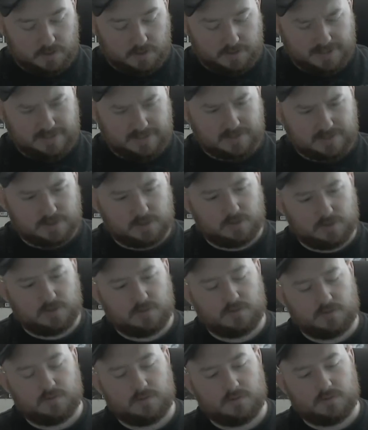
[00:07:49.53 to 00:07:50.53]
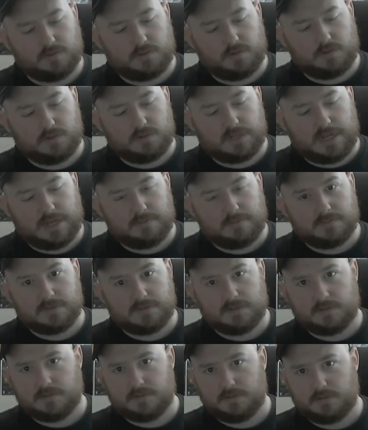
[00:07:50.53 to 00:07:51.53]
think two
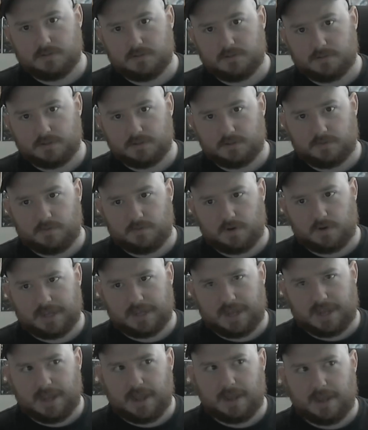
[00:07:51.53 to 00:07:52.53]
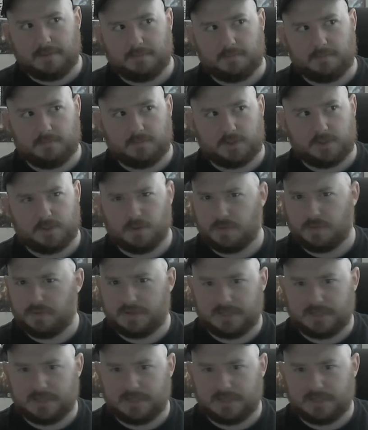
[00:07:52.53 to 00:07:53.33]
times so far. Like I 2 or 3